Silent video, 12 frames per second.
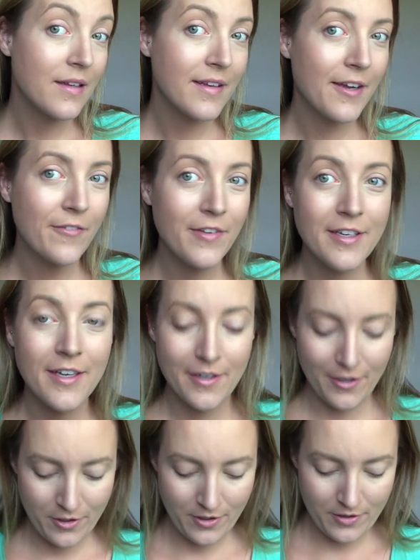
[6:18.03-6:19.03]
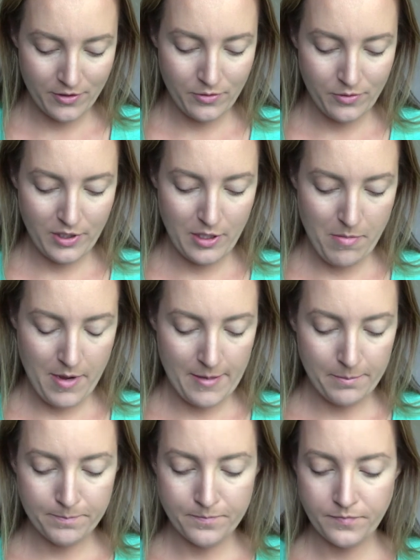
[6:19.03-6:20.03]
Definitely not a contour, but
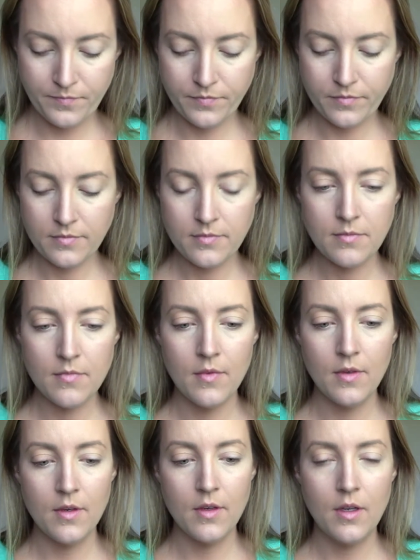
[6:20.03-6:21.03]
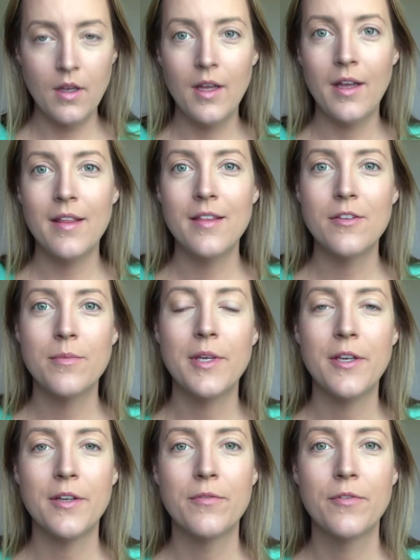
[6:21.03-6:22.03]
I think this would be
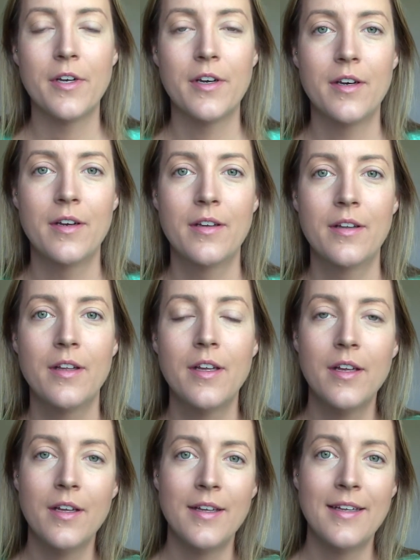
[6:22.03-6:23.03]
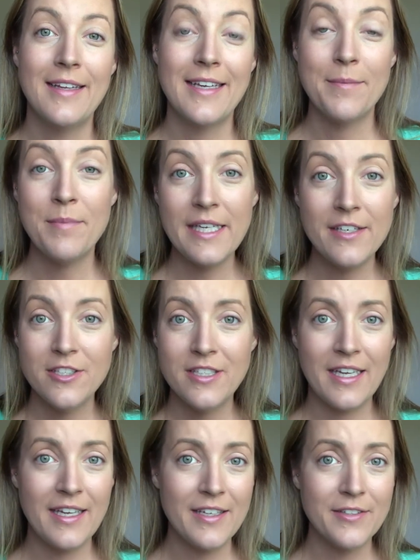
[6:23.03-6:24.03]
good for like beach
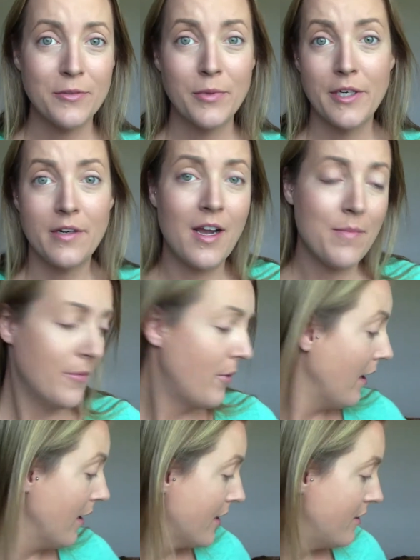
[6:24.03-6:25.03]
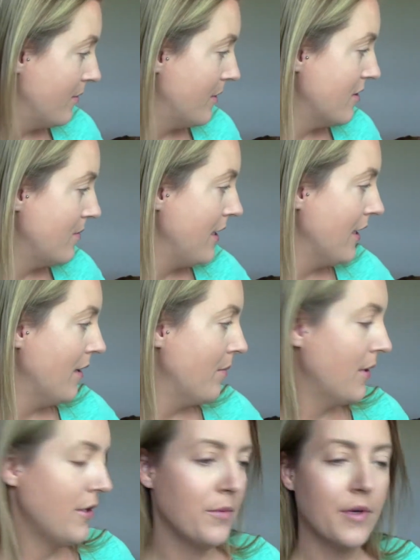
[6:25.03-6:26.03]
days or where you're not wearing too much makeup,
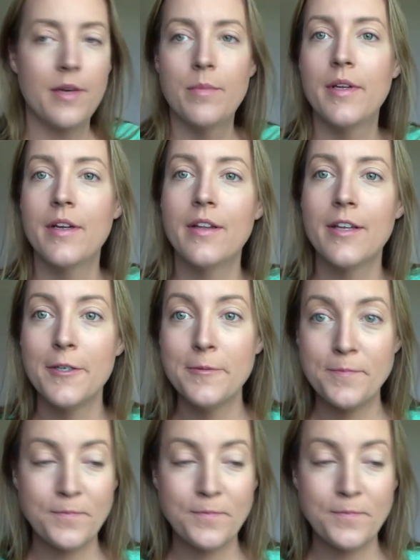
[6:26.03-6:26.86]
but you want a bit of glow.